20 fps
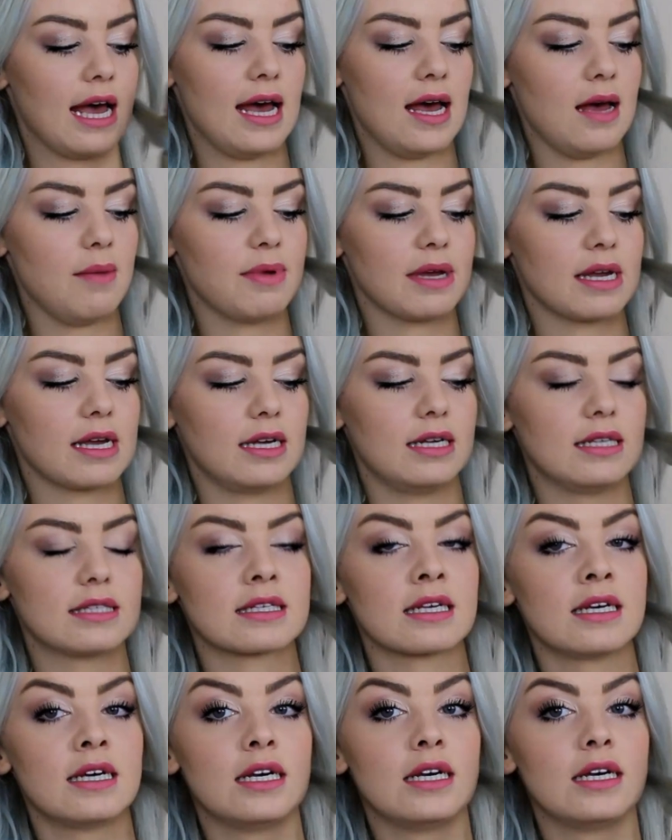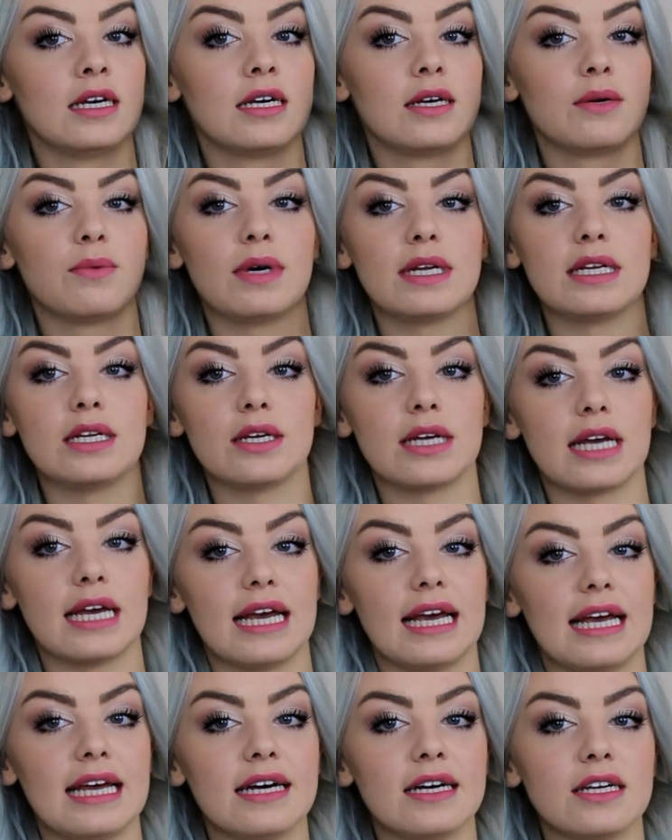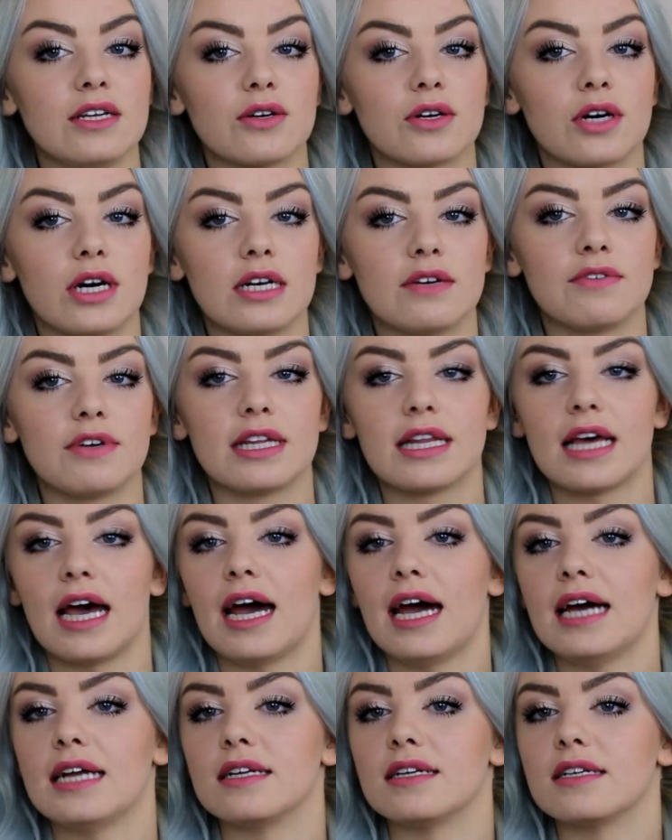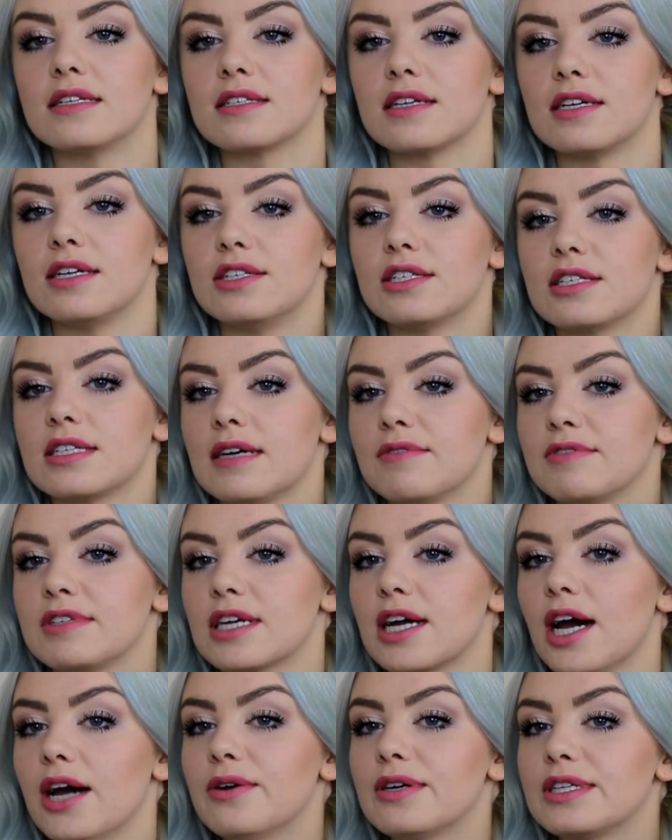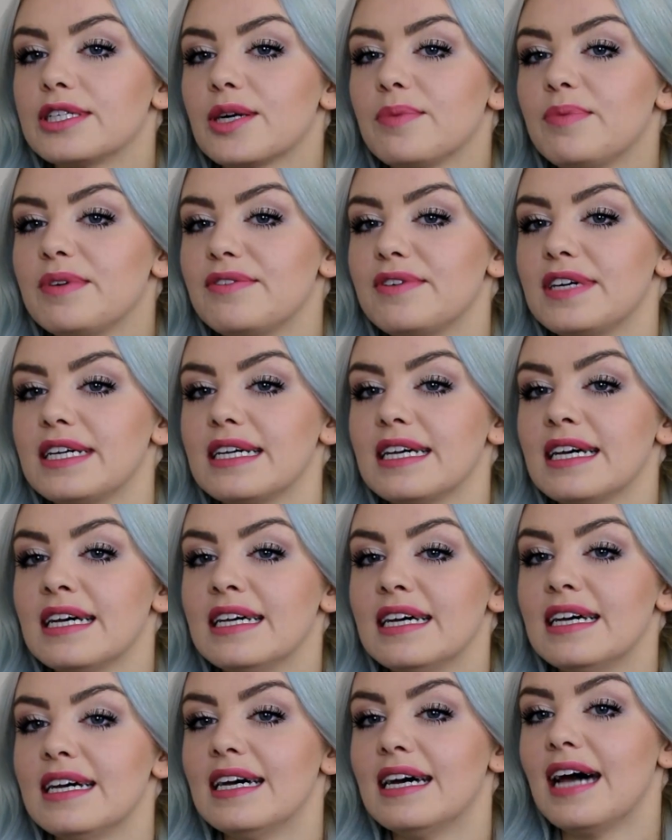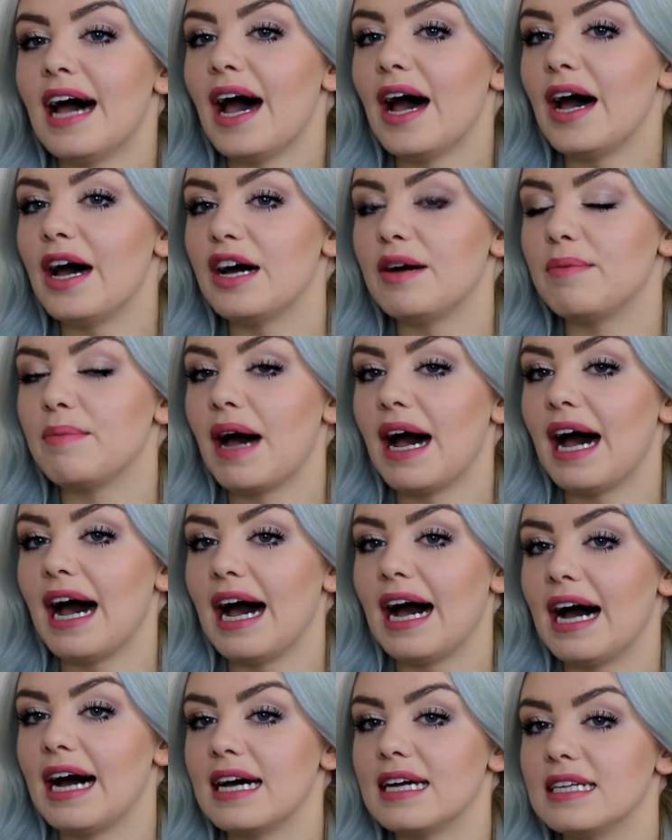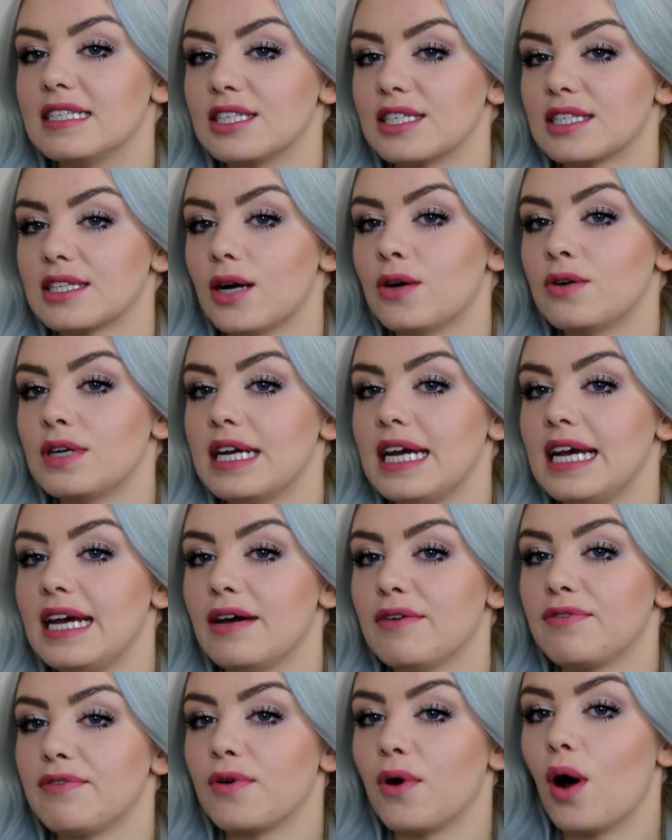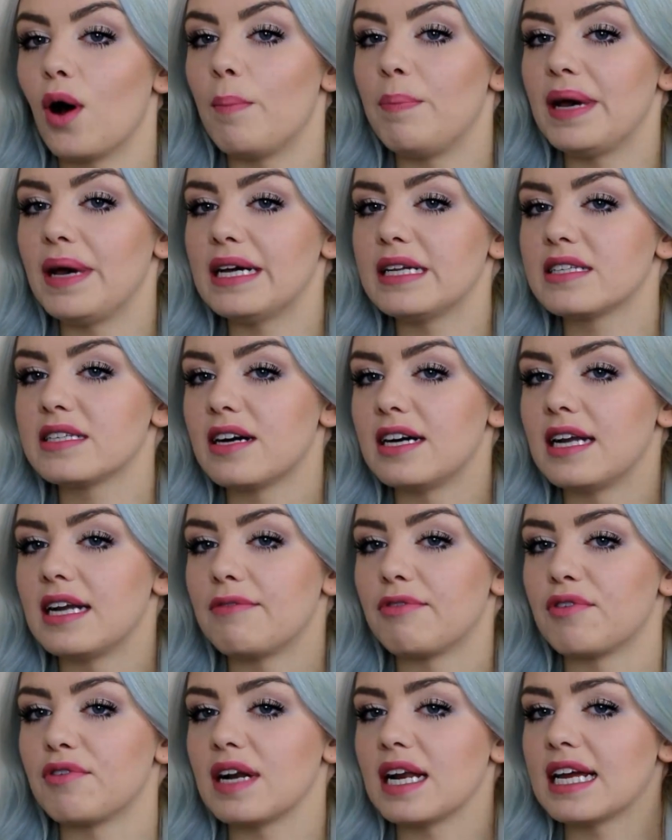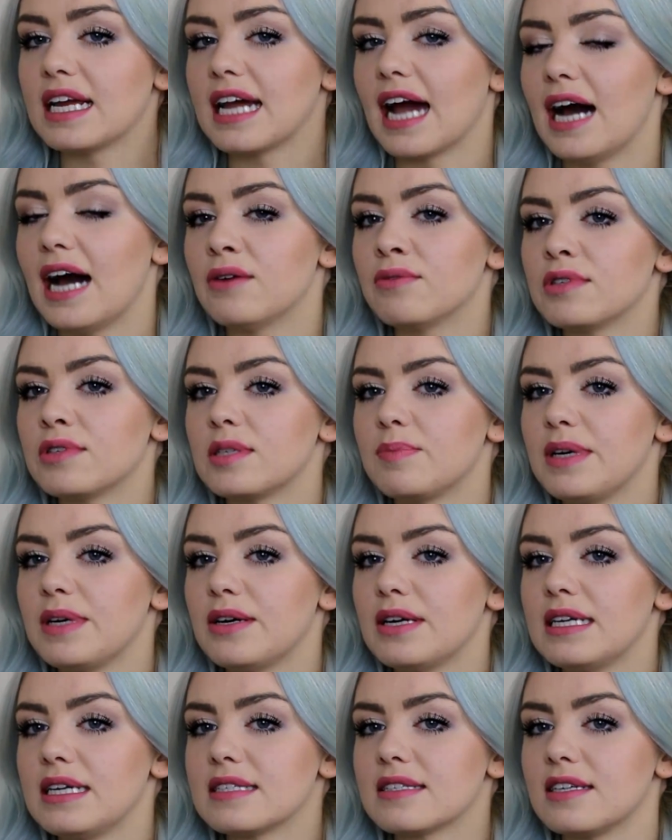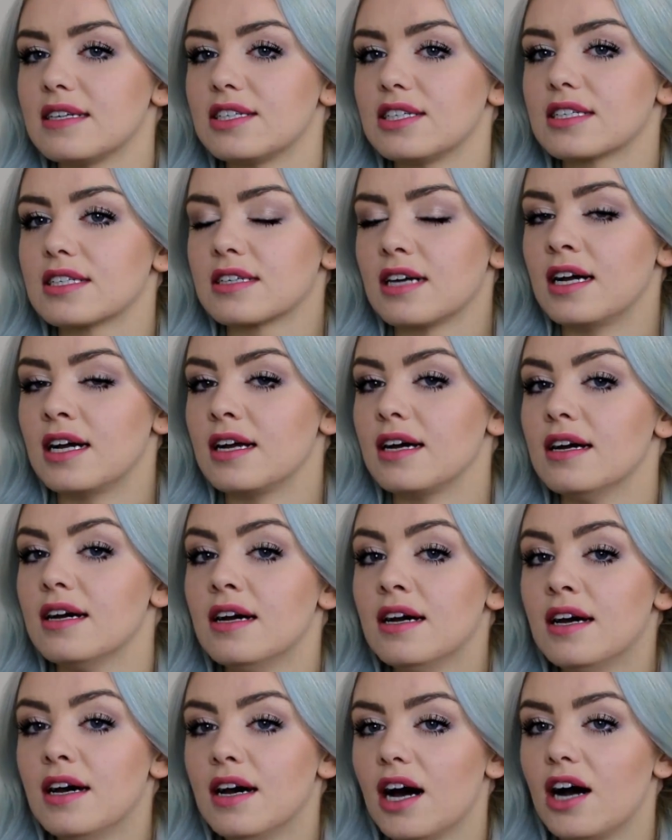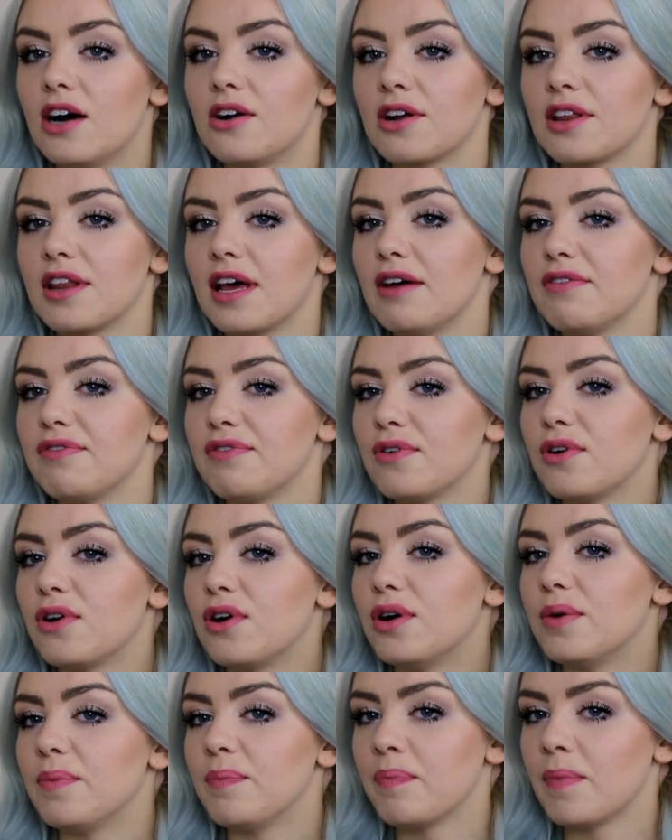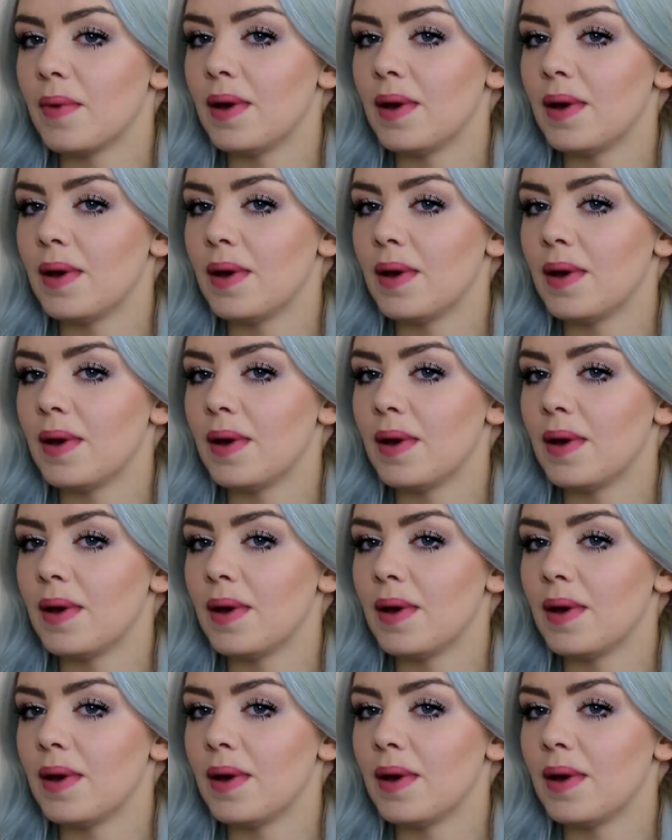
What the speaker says: hair, because when you get here you're kind of at the end, so you just have to go on top of it and just hold it here for a bit. I never really count, to be honest, I just kind of hold it there for